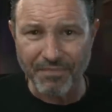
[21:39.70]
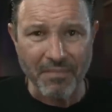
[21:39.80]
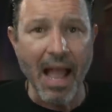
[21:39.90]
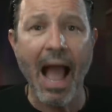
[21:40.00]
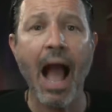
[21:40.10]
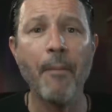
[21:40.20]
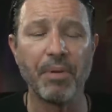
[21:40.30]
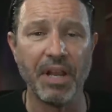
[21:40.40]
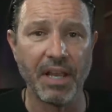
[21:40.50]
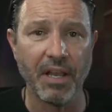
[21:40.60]

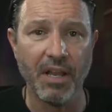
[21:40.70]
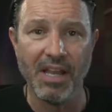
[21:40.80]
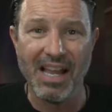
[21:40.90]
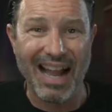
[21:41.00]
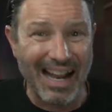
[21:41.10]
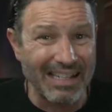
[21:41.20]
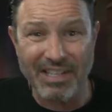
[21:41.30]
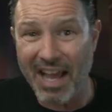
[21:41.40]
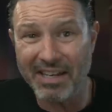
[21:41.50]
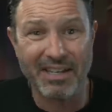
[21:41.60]
happening. I just
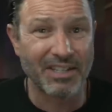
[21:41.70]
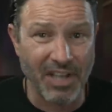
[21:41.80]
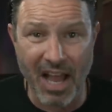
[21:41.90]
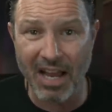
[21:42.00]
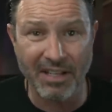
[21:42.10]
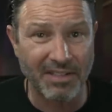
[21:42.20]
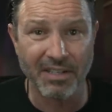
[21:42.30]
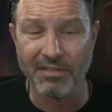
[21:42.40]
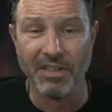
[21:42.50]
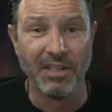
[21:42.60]
had to decide to
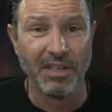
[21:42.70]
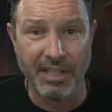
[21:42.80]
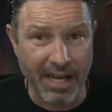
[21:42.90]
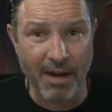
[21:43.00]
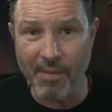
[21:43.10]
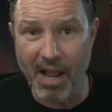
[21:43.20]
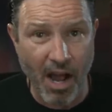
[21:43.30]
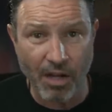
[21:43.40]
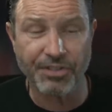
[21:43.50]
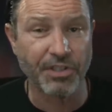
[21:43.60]
get out of my
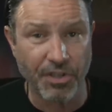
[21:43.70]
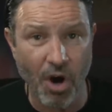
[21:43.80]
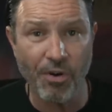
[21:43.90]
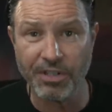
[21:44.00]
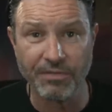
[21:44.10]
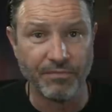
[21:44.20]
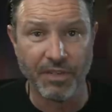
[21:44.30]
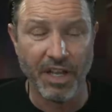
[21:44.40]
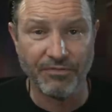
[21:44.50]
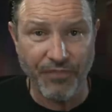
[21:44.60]
house and go and,
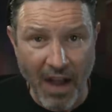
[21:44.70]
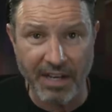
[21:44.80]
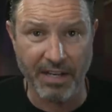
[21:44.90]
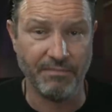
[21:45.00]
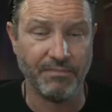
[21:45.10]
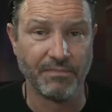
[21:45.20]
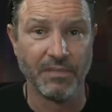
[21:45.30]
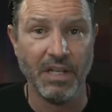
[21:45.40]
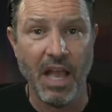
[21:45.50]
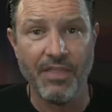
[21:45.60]
and find it.
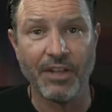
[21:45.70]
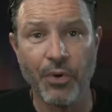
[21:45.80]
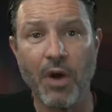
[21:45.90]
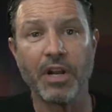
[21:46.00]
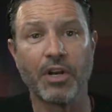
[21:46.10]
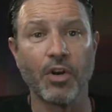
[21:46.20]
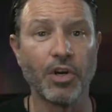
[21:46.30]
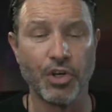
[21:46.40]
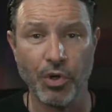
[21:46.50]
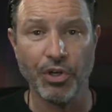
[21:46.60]
And that's what I would
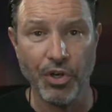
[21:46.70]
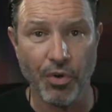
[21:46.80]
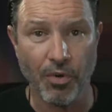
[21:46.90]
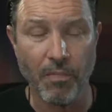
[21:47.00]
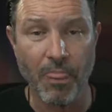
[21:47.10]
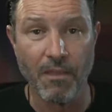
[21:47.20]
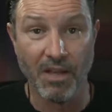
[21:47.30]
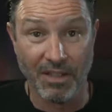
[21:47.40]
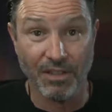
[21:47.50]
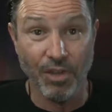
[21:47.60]
encourage you to do.
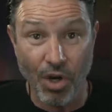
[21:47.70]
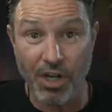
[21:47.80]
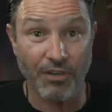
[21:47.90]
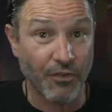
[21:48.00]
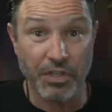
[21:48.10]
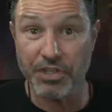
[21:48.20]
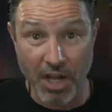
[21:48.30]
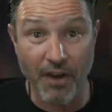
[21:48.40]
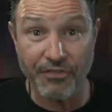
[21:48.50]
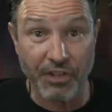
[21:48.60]
Look for
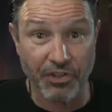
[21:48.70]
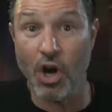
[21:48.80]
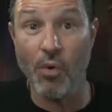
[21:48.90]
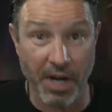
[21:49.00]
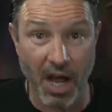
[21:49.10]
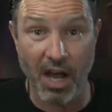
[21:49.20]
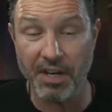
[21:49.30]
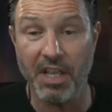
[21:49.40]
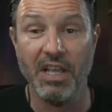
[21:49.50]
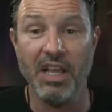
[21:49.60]
stuff that's going on
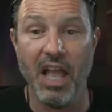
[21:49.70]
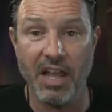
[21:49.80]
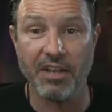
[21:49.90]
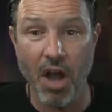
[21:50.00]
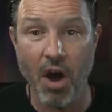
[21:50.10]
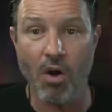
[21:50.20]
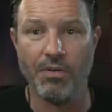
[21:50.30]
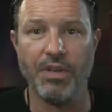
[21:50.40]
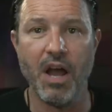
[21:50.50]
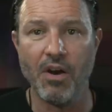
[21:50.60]
and go.
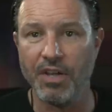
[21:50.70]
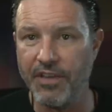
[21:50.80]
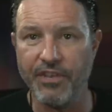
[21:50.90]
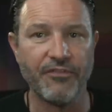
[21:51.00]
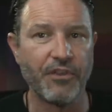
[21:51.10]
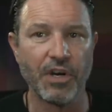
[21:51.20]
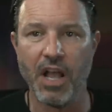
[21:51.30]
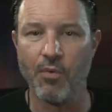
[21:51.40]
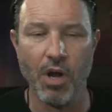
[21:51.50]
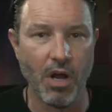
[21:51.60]
Now, even if you're
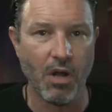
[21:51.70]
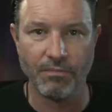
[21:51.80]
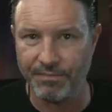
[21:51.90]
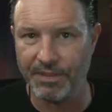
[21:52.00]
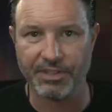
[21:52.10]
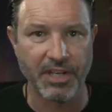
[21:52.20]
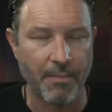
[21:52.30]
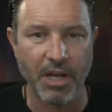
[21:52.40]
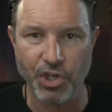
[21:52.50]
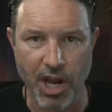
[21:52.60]
like, well, it's not
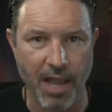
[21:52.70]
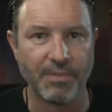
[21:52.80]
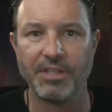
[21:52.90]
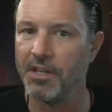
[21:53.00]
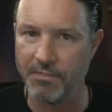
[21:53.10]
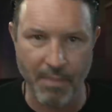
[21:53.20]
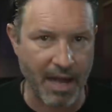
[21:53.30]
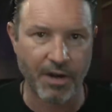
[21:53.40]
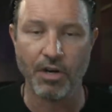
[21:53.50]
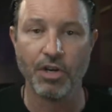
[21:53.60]
my jam, doesn't
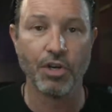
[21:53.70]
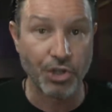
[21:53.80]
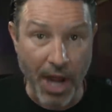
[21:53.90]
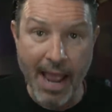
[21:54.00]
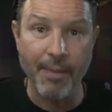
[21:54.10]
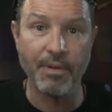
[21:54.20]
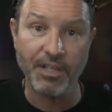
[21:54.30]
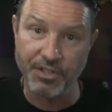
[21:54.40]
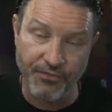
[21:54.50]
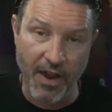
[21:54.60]
matter. Your jam
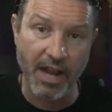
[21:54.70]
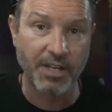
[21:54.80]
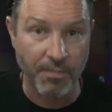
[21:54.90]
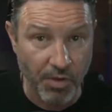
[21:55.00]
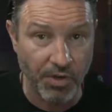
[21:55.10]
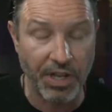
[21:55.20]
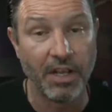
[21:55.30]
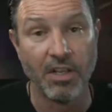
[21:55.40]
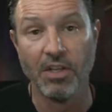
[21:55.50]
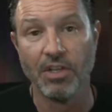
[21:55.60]
is to find community.
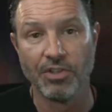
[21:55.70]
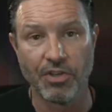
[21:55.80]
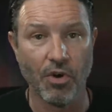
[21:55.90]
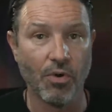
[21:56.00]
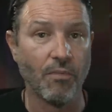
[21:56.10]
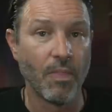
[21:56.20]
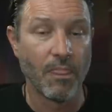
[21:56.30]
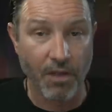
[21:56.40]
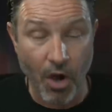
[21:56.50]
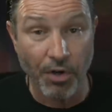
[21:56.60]
So
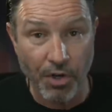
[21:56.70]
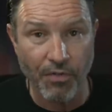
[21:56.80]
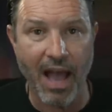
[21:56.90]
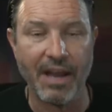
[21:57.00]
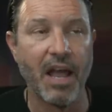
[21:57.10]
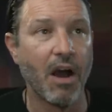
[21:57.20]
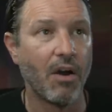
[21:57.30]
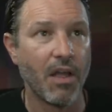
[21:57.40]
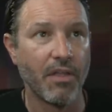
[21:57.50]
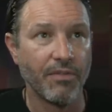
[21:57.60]
go do that. Now,
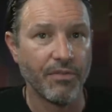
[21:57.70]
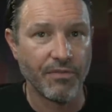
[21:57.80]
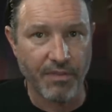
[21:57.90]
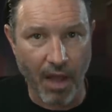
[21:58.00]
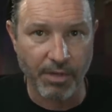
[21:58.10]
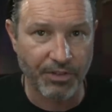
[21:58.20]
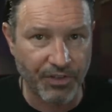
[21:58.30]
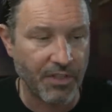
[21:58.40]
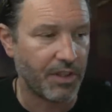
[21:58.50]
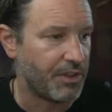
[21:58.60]
I'm going to
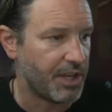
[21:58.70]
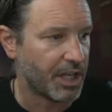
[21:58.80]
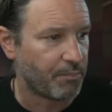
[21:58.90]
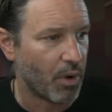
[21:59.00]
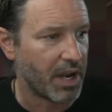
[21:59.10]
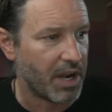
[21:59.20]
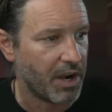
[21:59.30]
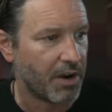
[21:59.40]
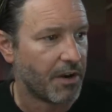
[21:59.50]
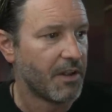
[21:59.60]
say that the next point here